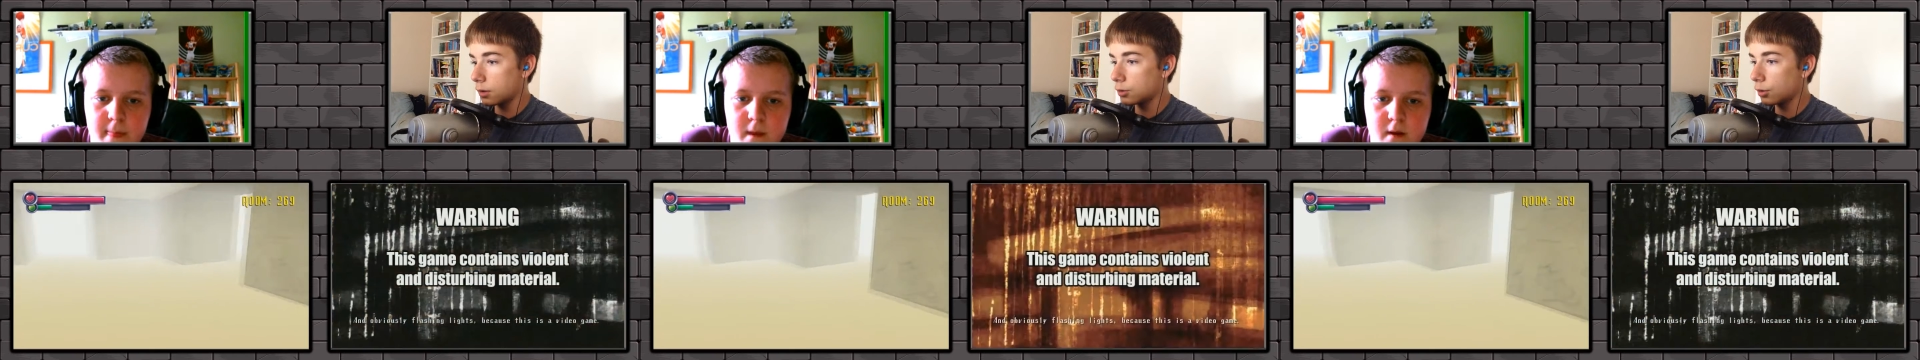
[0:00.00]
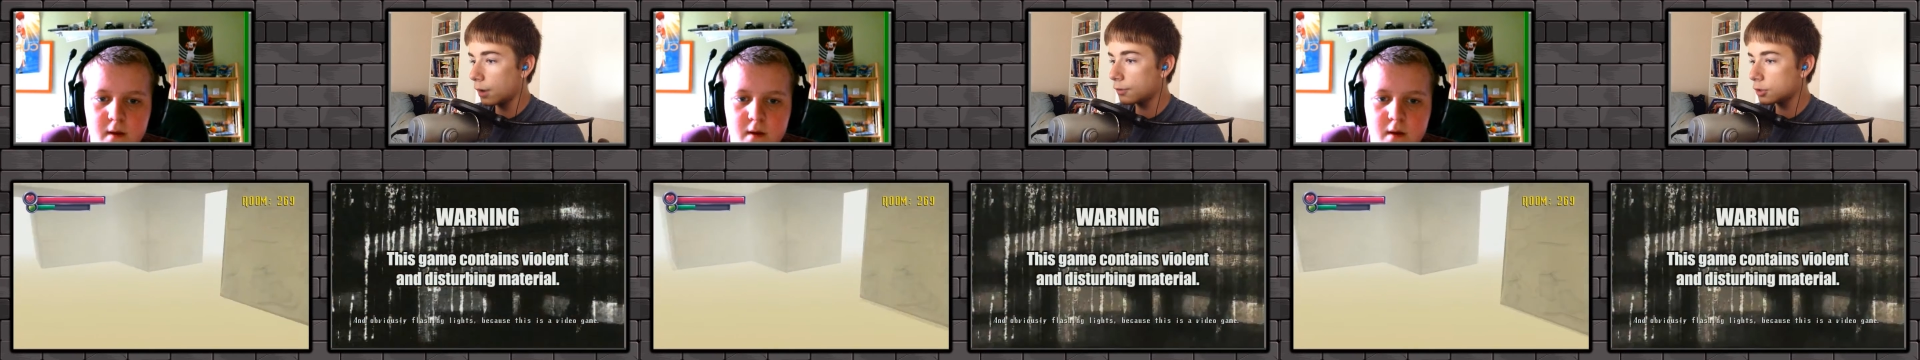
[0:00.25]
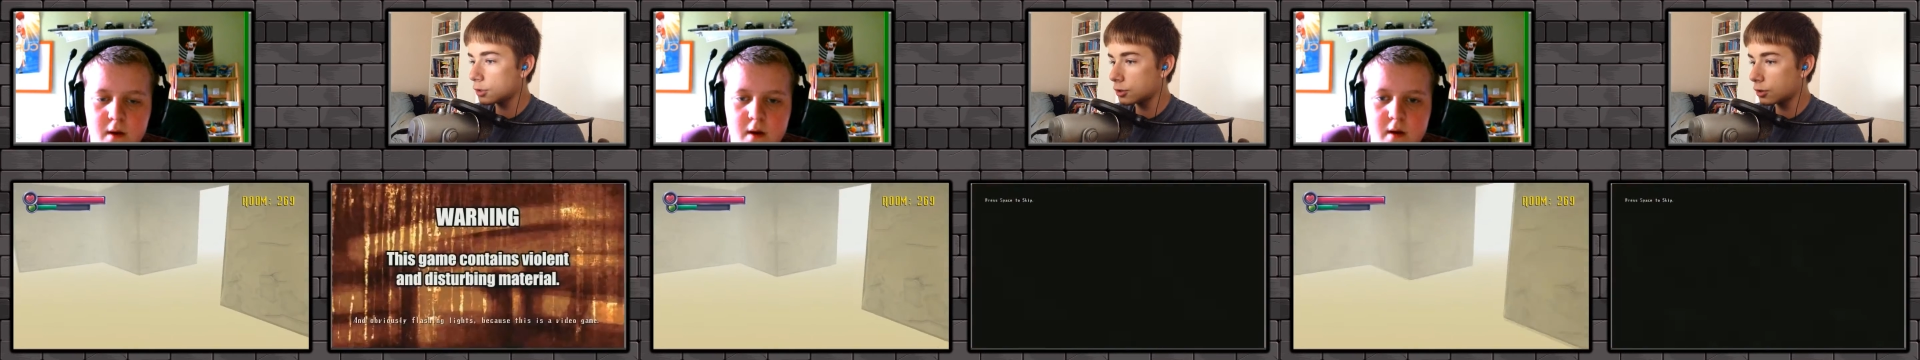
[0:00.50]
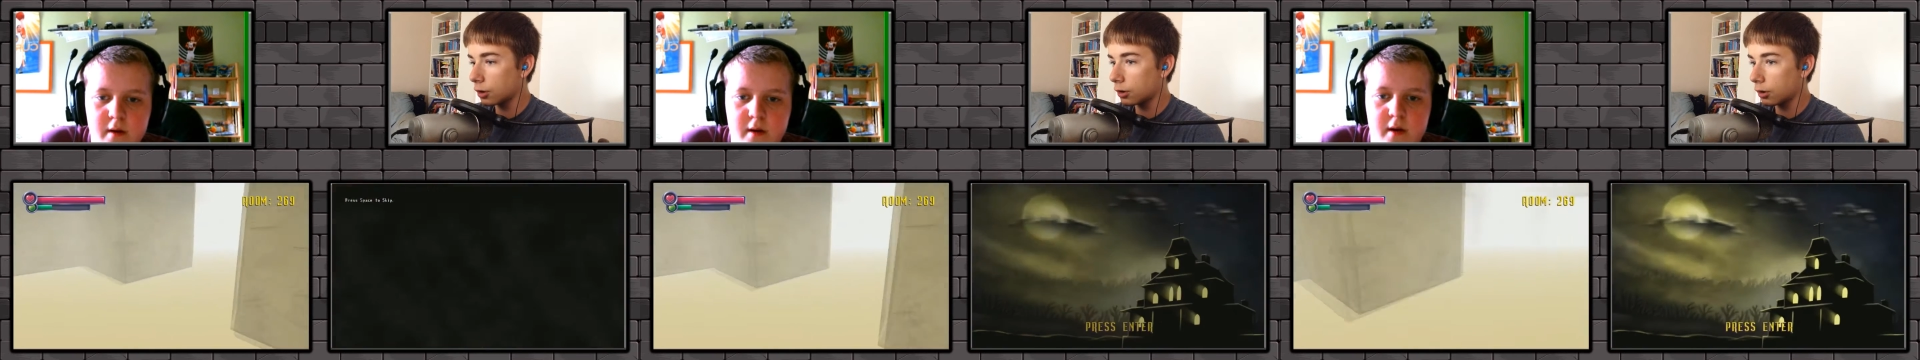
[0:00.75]
Speaker 1: Do I have to
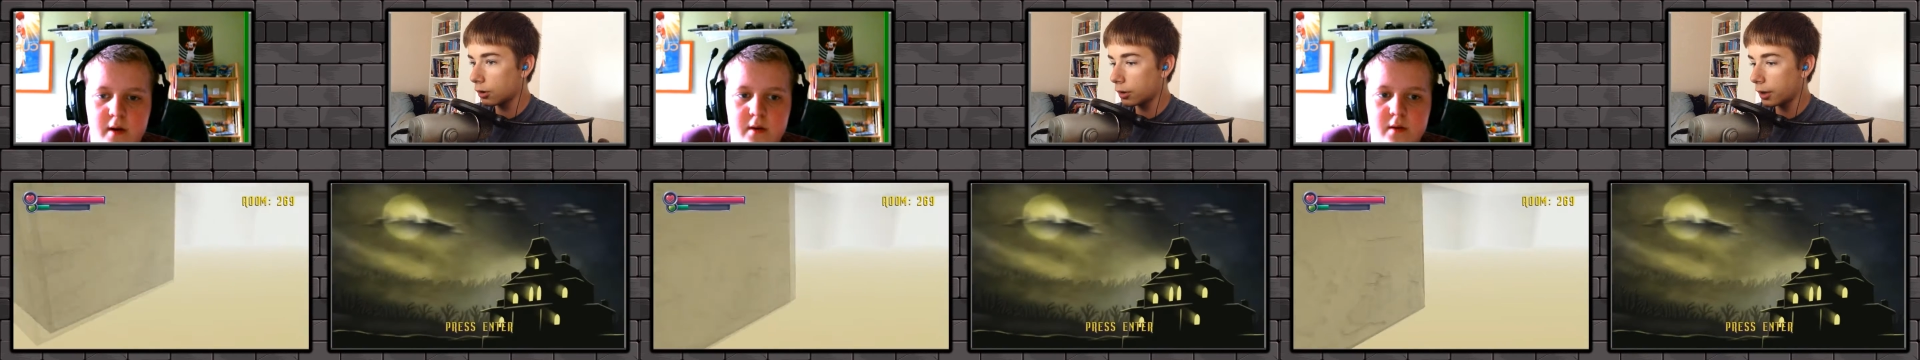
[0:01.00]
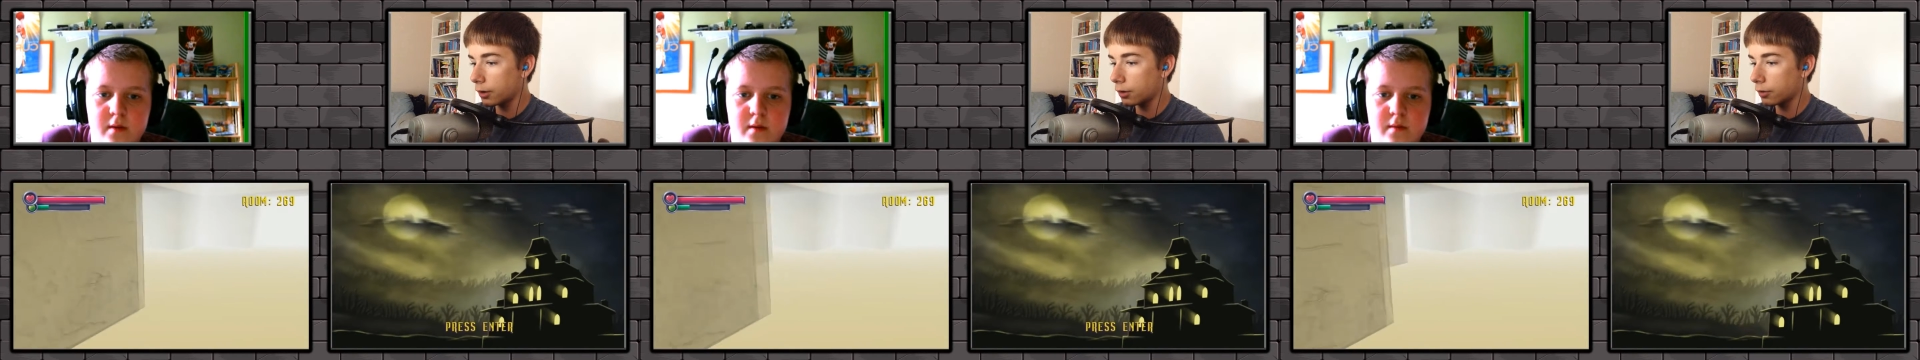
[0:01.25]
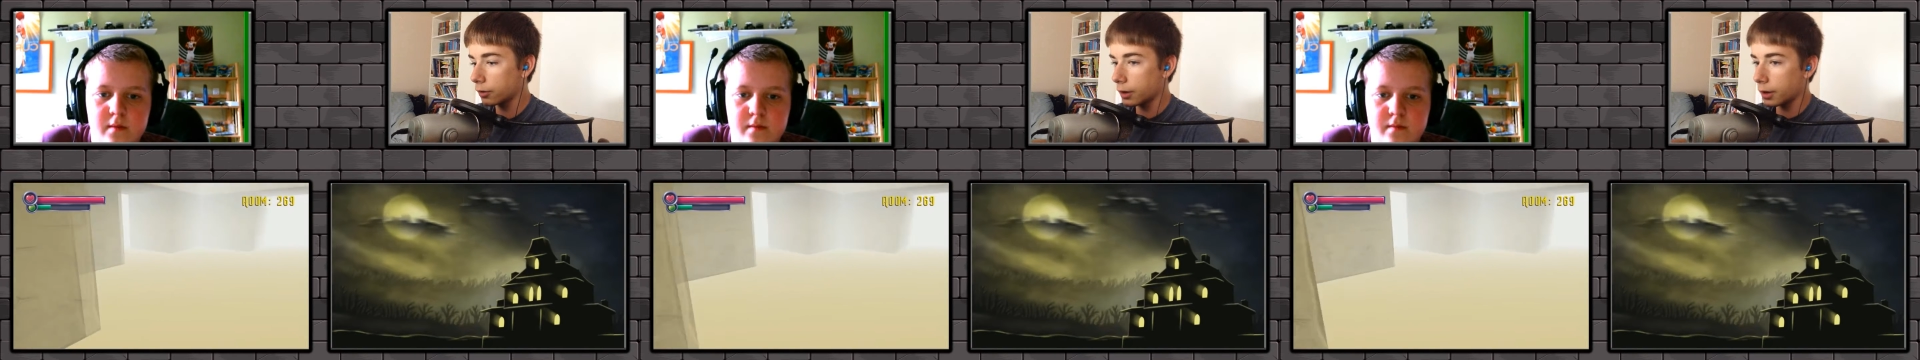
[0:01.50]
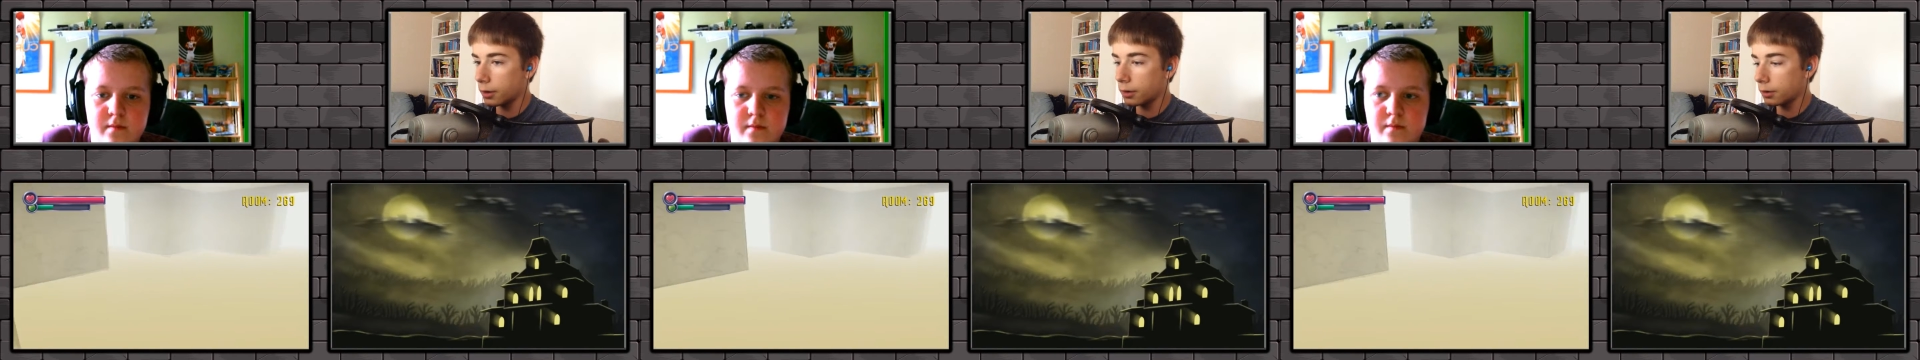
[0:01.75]
start all that over
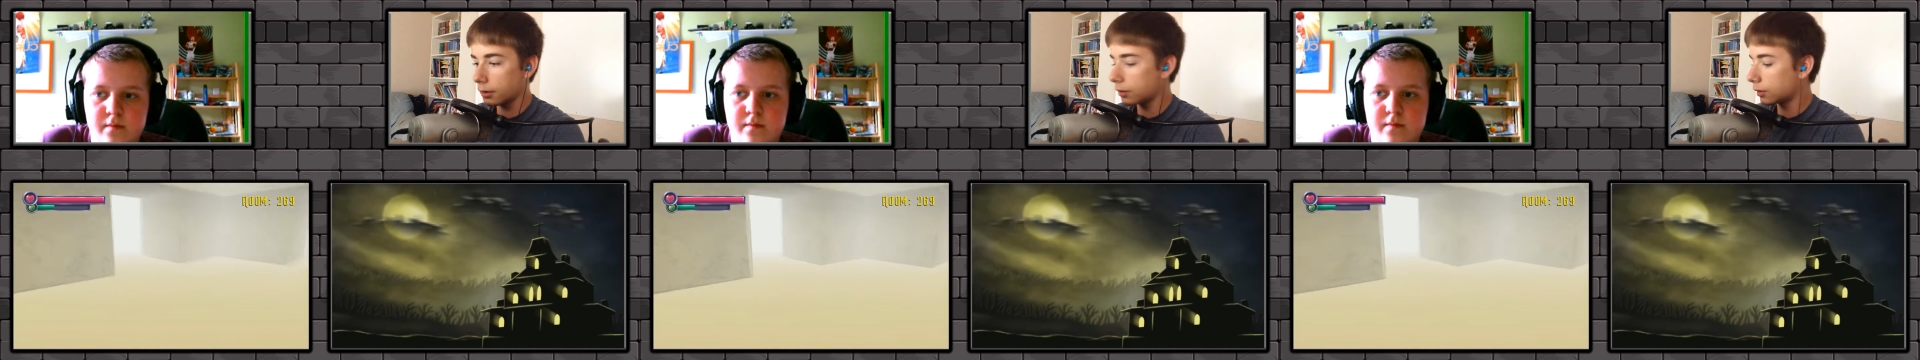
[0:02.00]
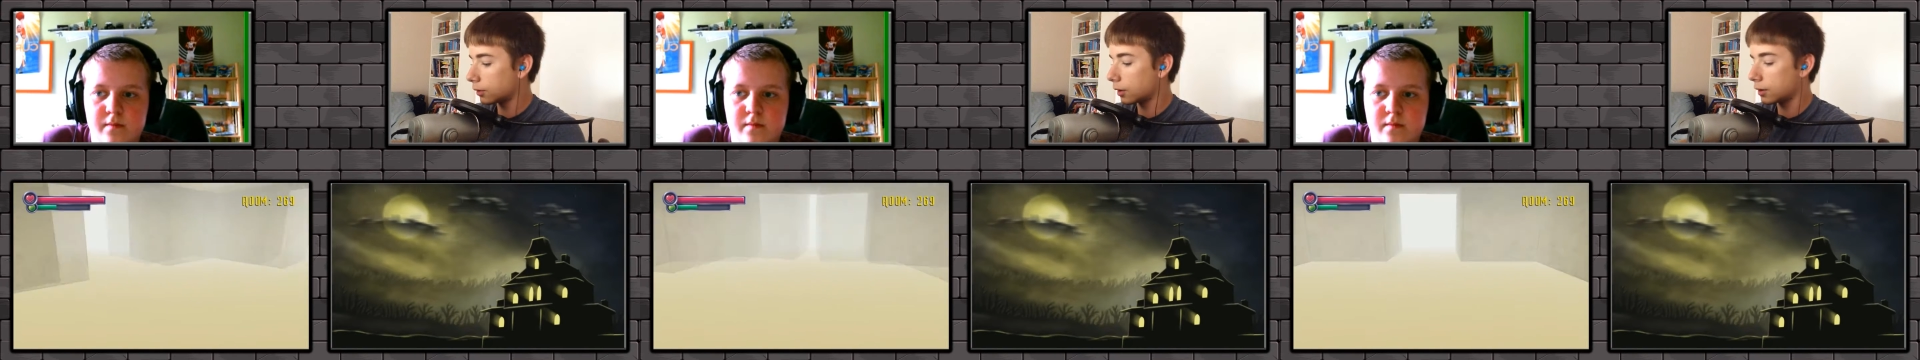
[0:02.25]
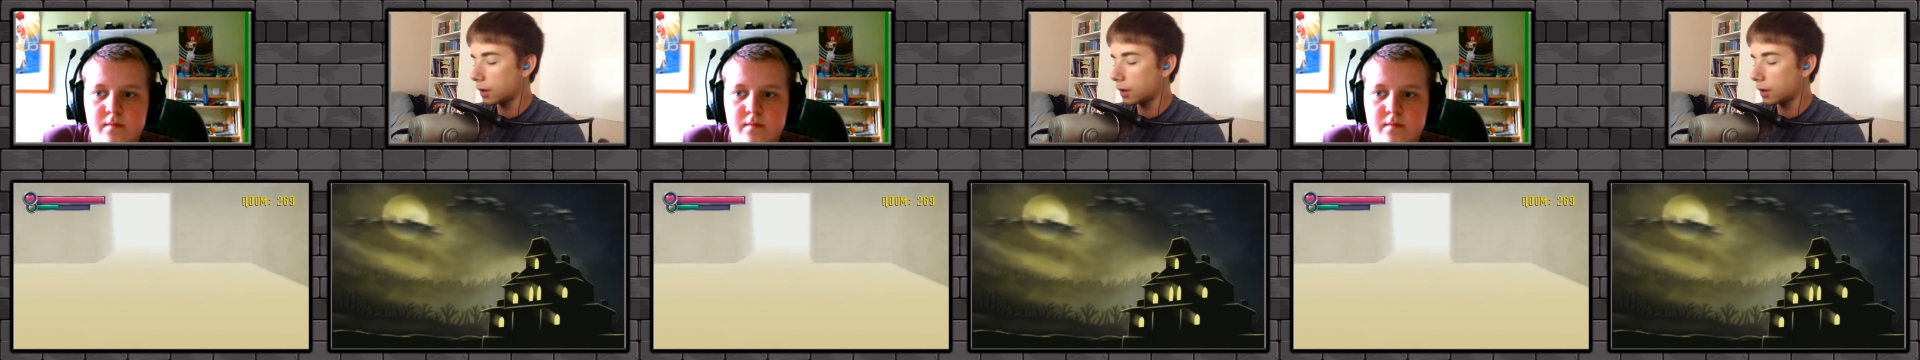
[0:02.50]
again since I